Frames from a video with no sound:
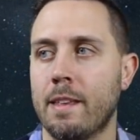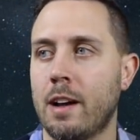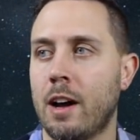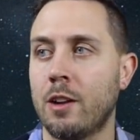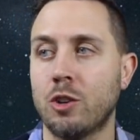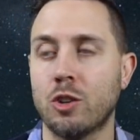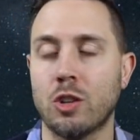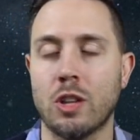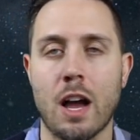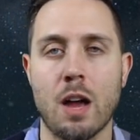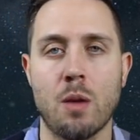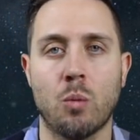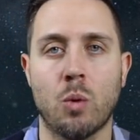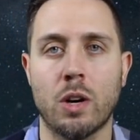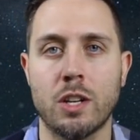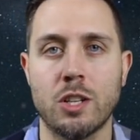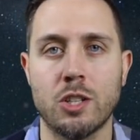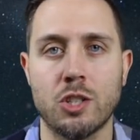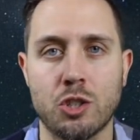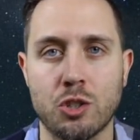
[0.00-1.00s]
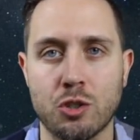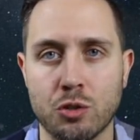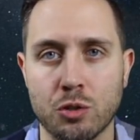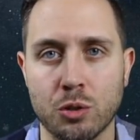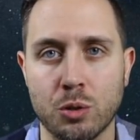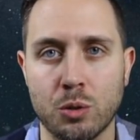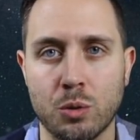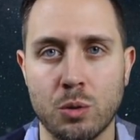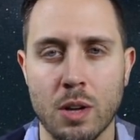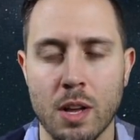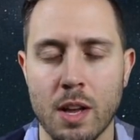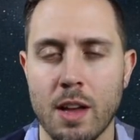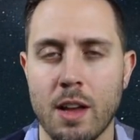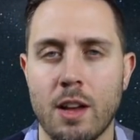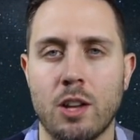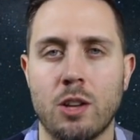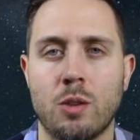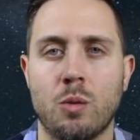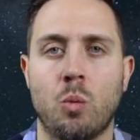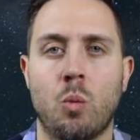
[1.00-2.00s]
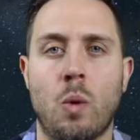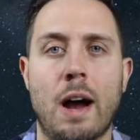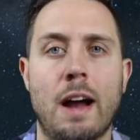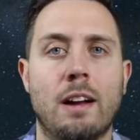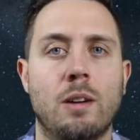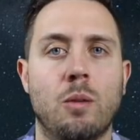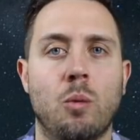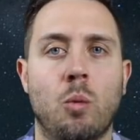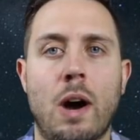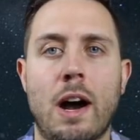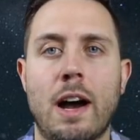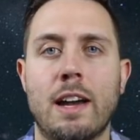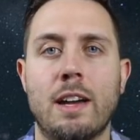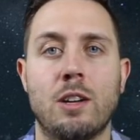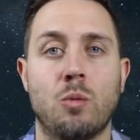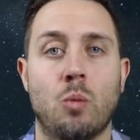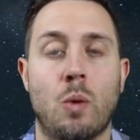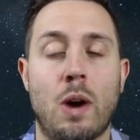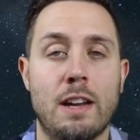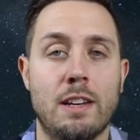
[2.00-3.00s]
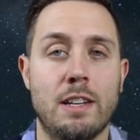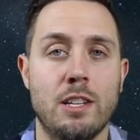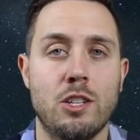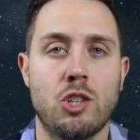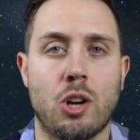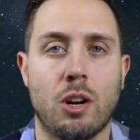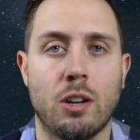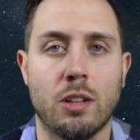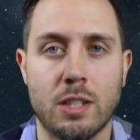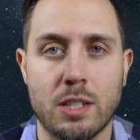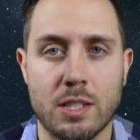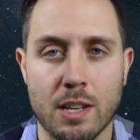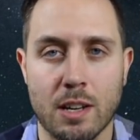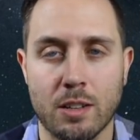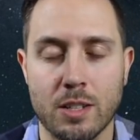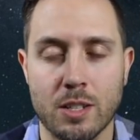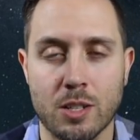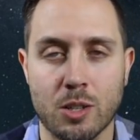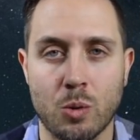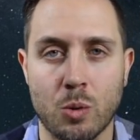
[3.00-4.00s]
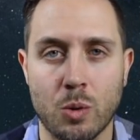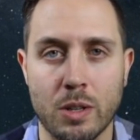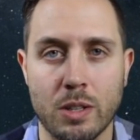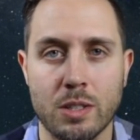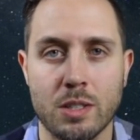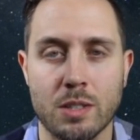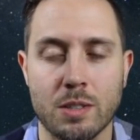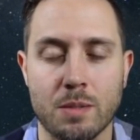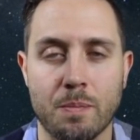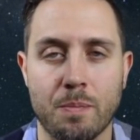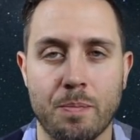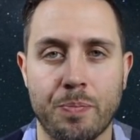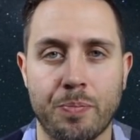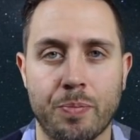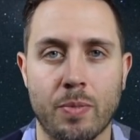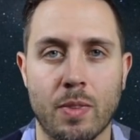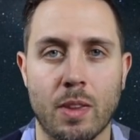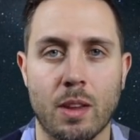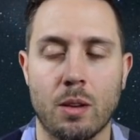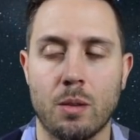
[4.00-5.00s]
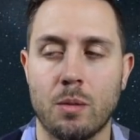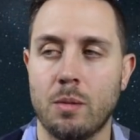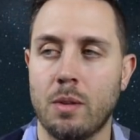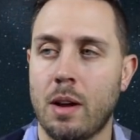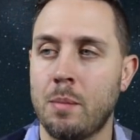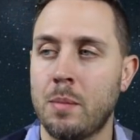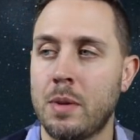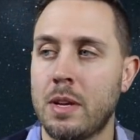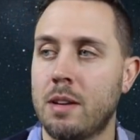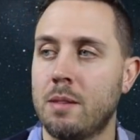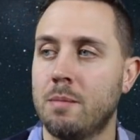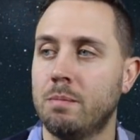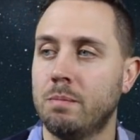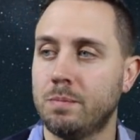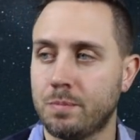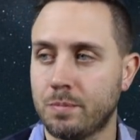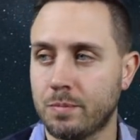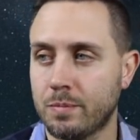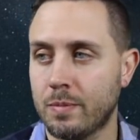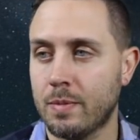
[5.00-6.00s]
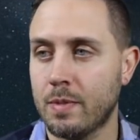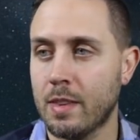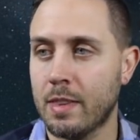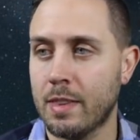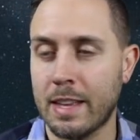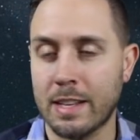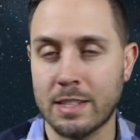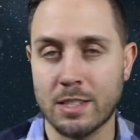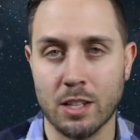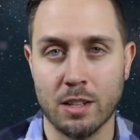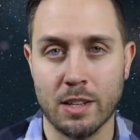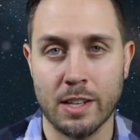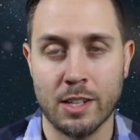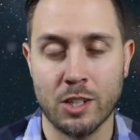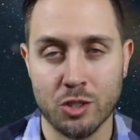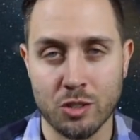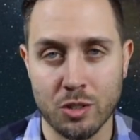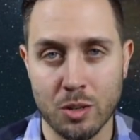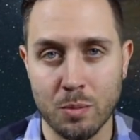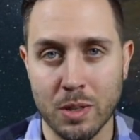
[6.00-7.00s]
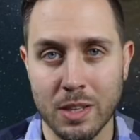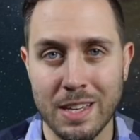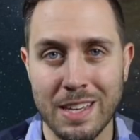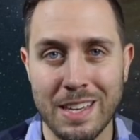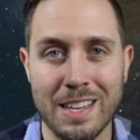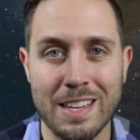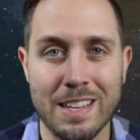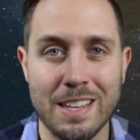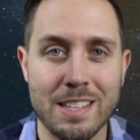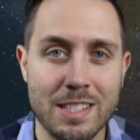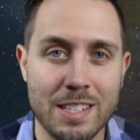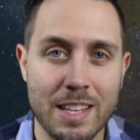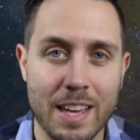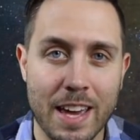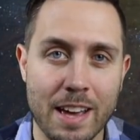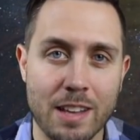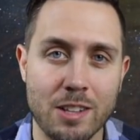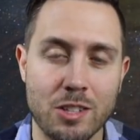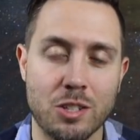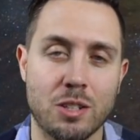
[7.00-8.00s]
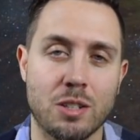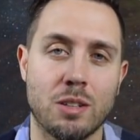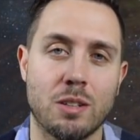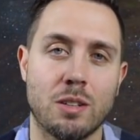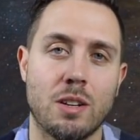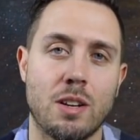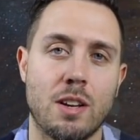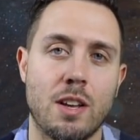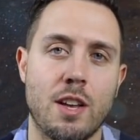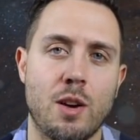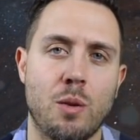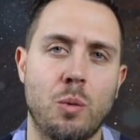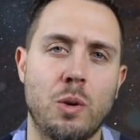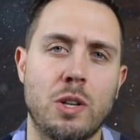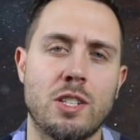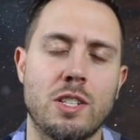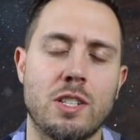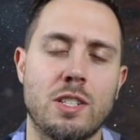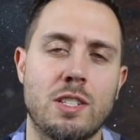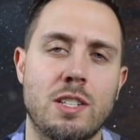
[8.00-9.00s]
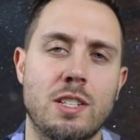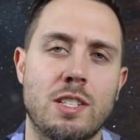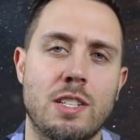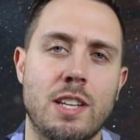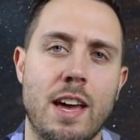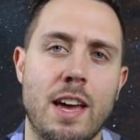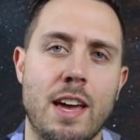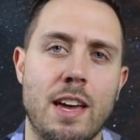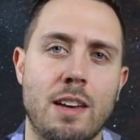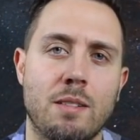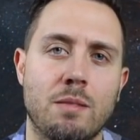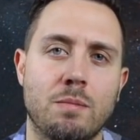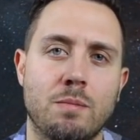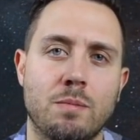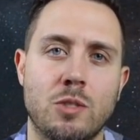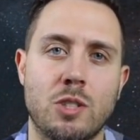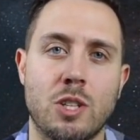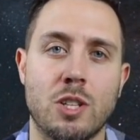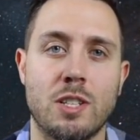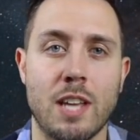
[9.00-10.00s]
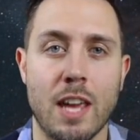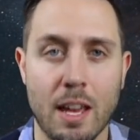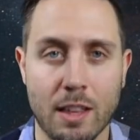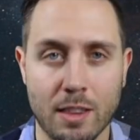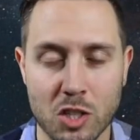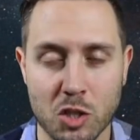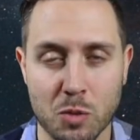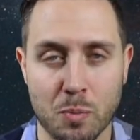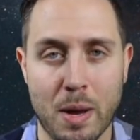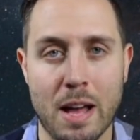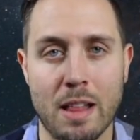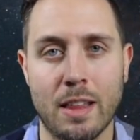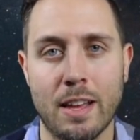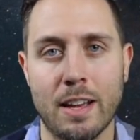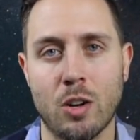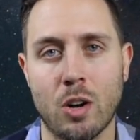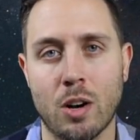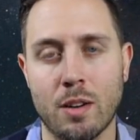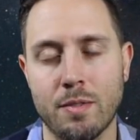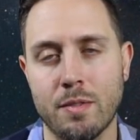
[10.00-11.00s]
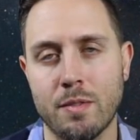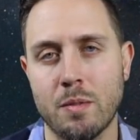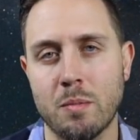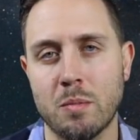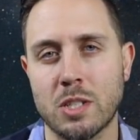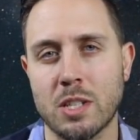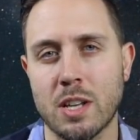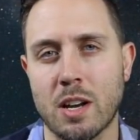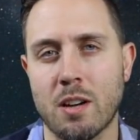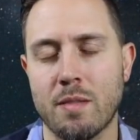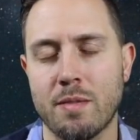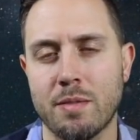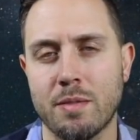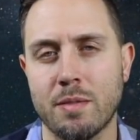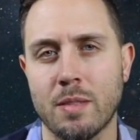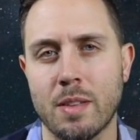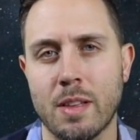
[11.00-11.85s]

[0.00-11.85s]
Underline what is true. Why did Charlie sell his coins? I mean, that's an extremely easy answer, which is to say, to take the spotlight off of himself.